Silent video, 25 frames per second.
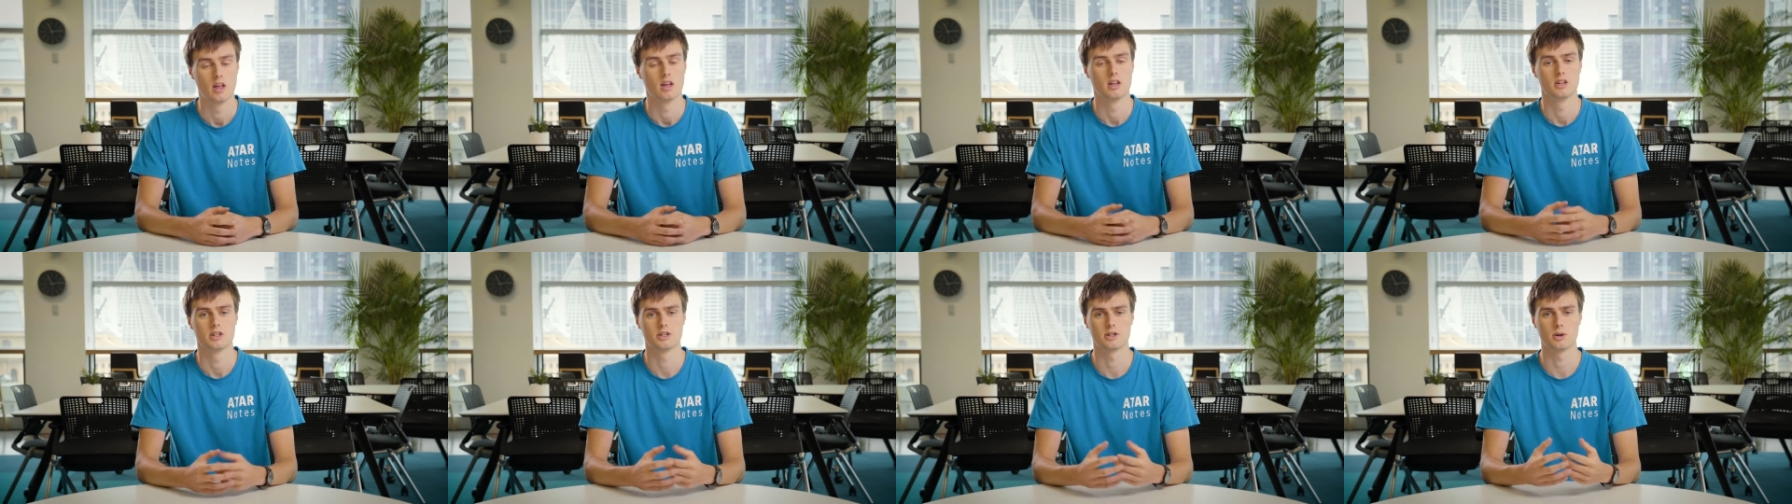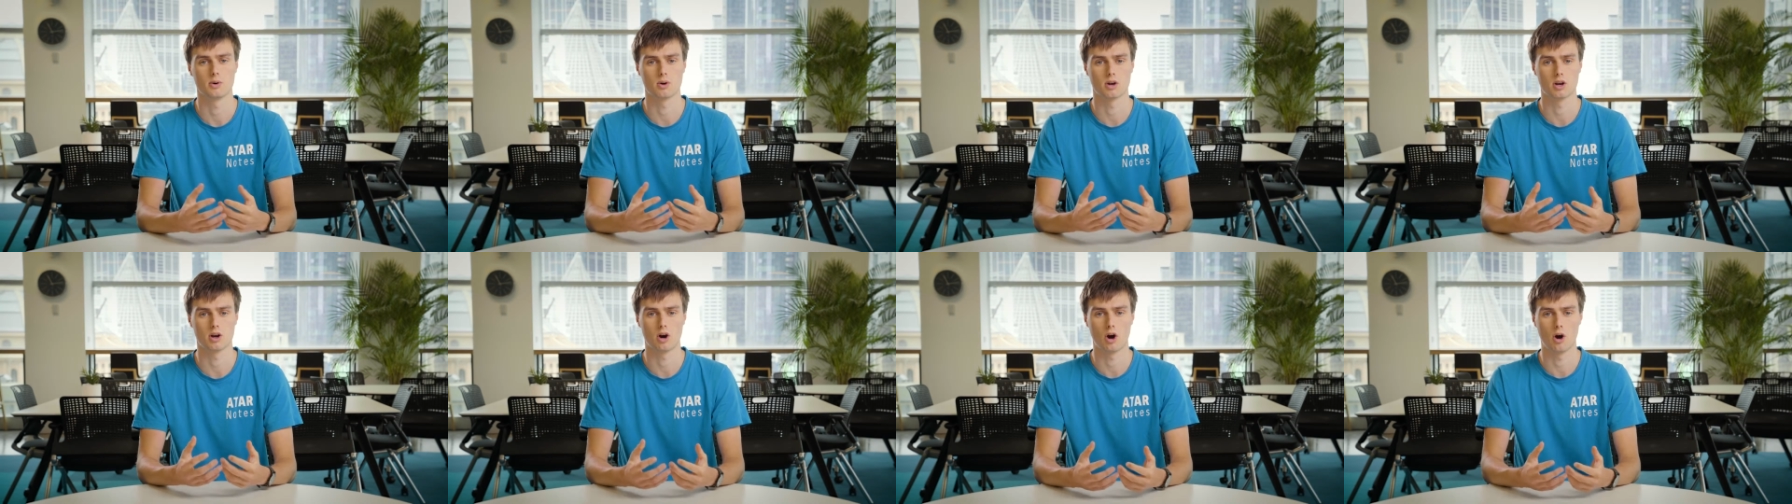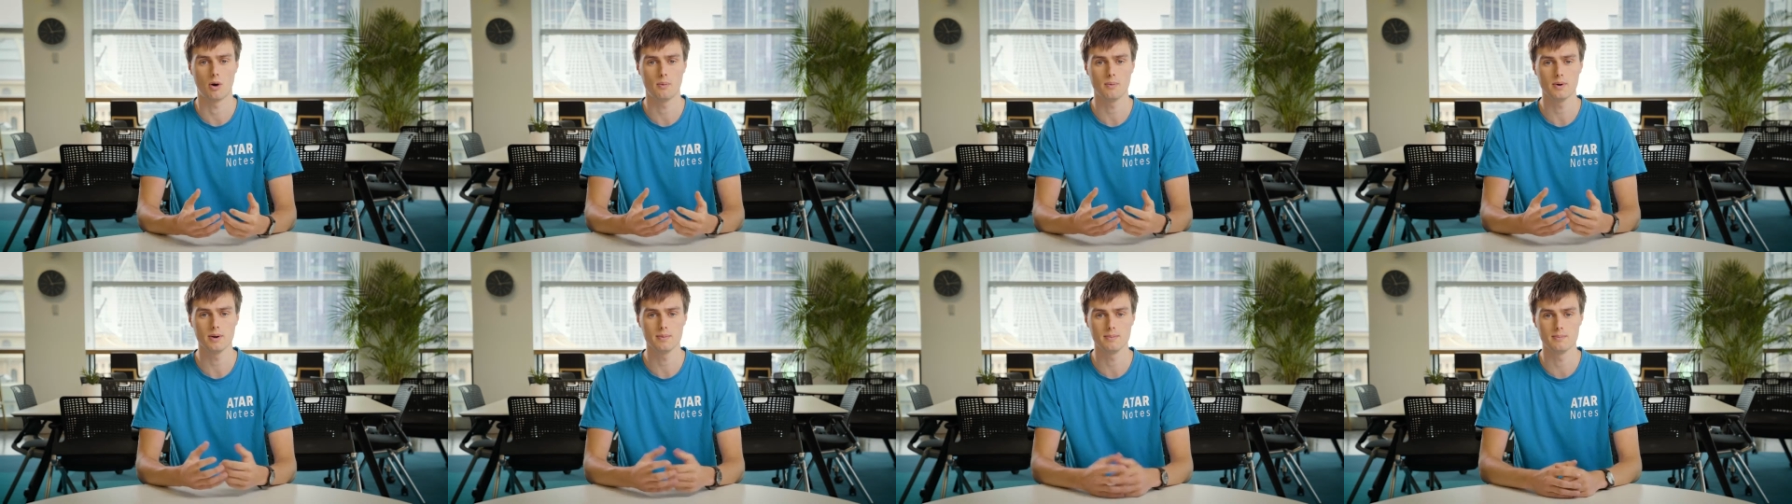So a
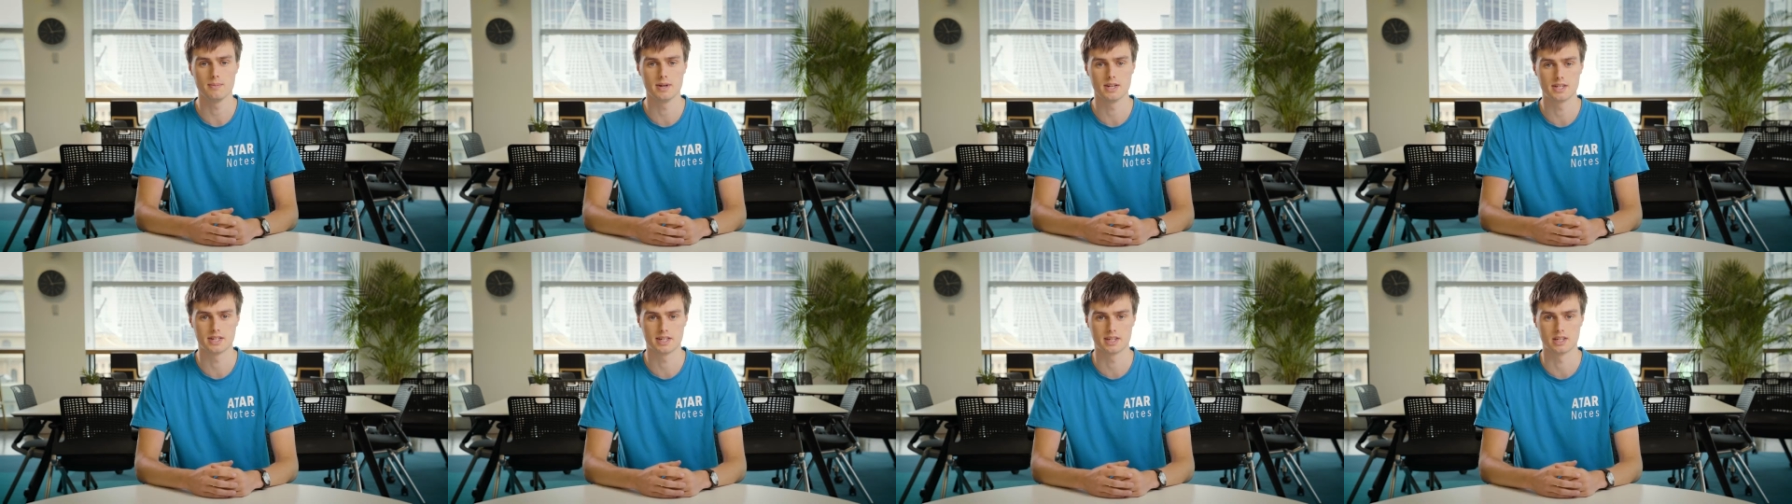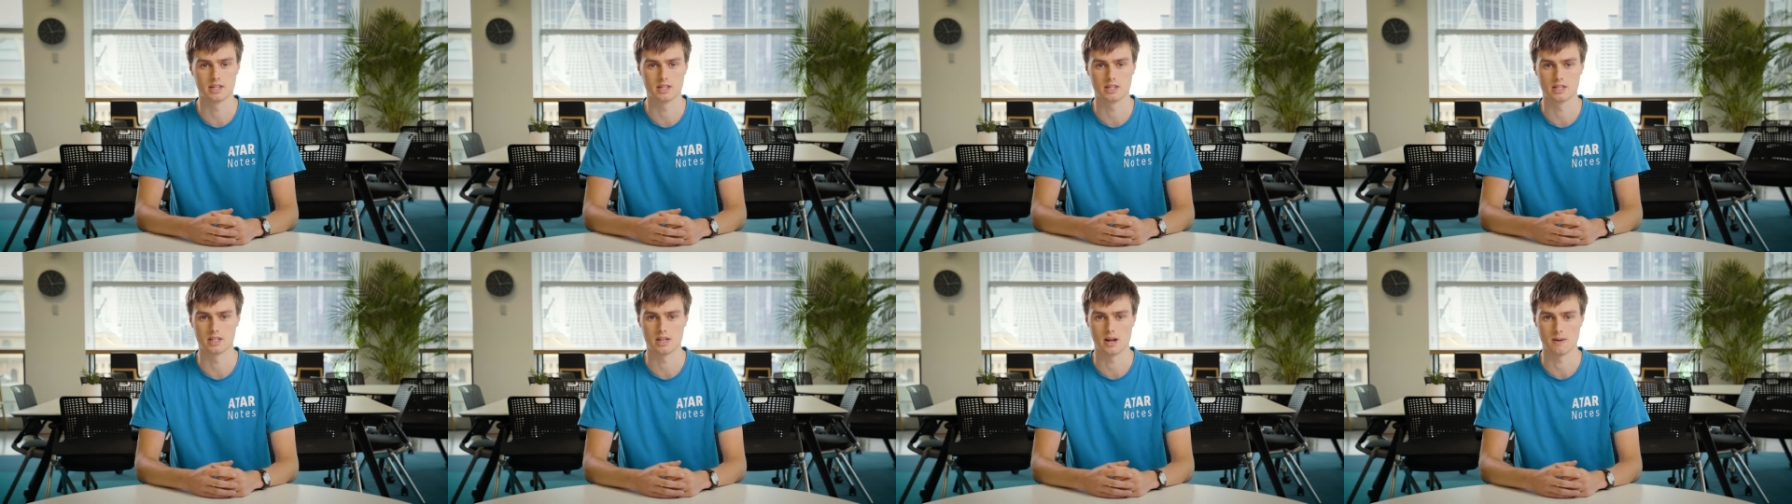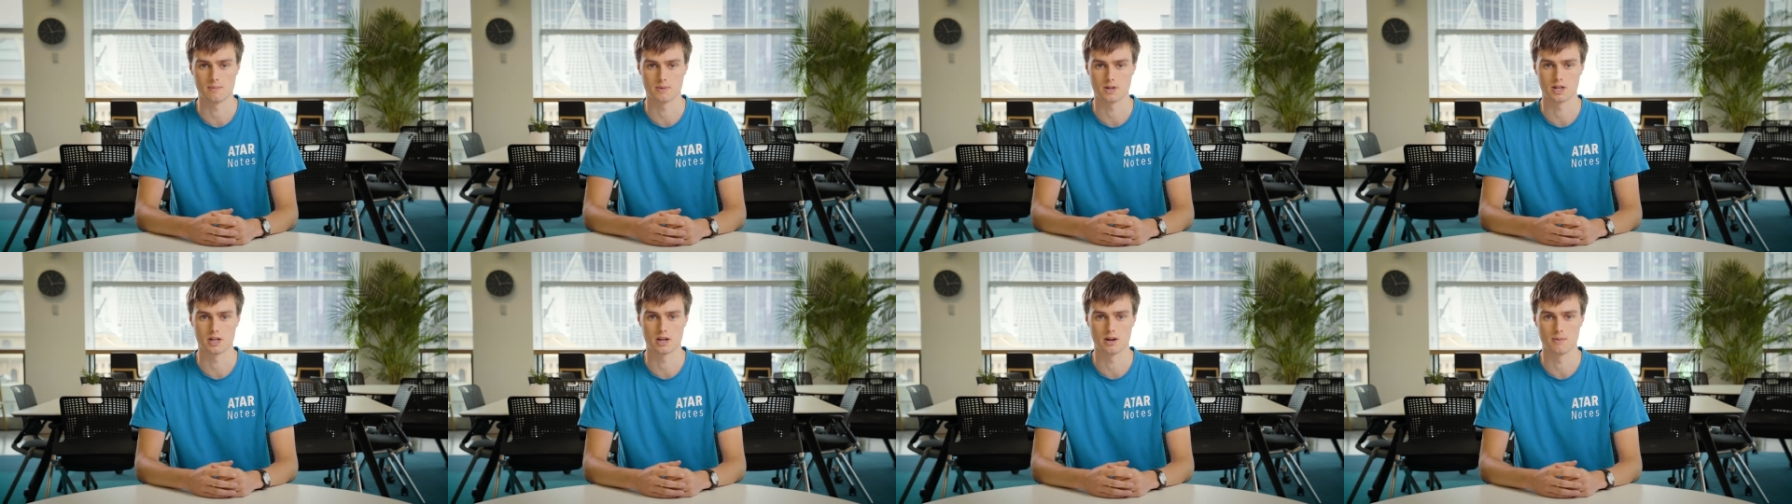common
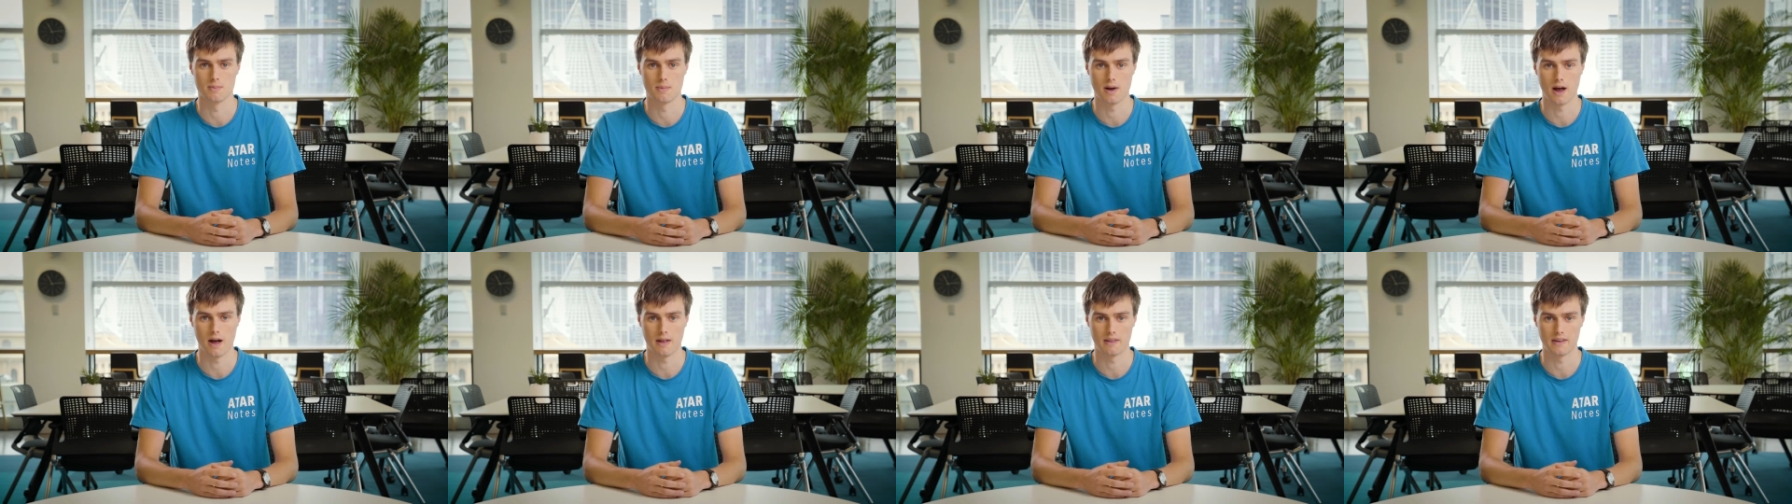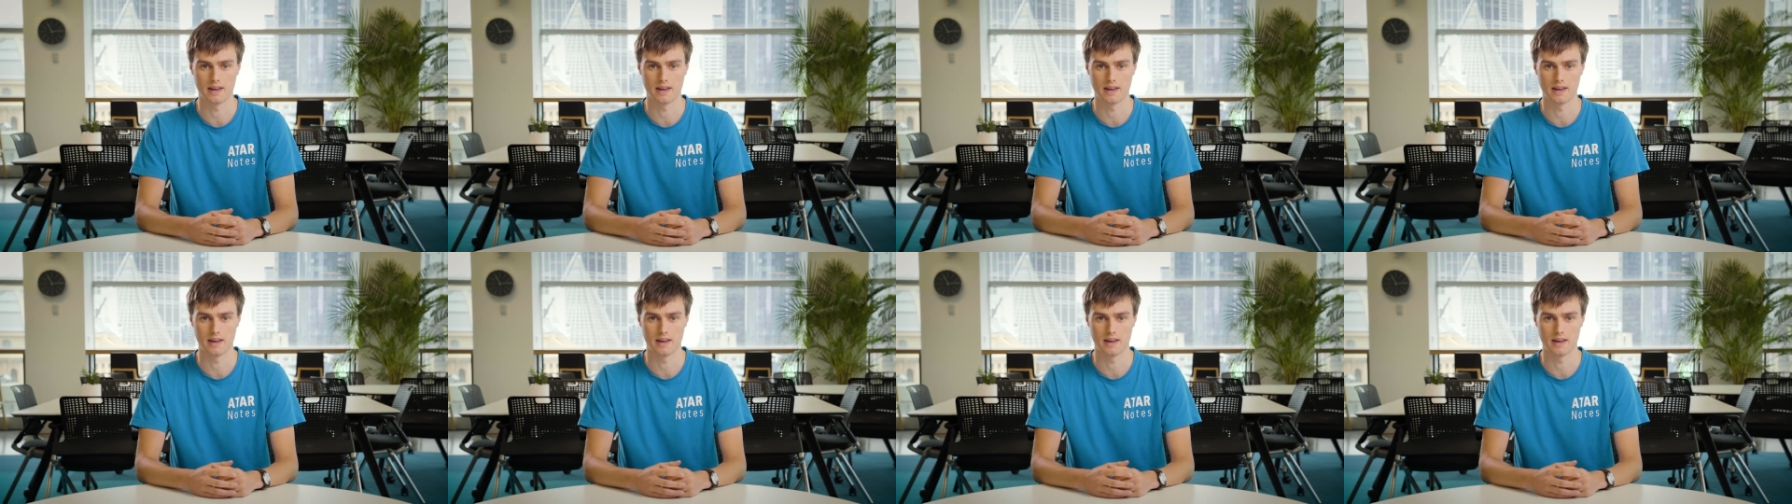misconception about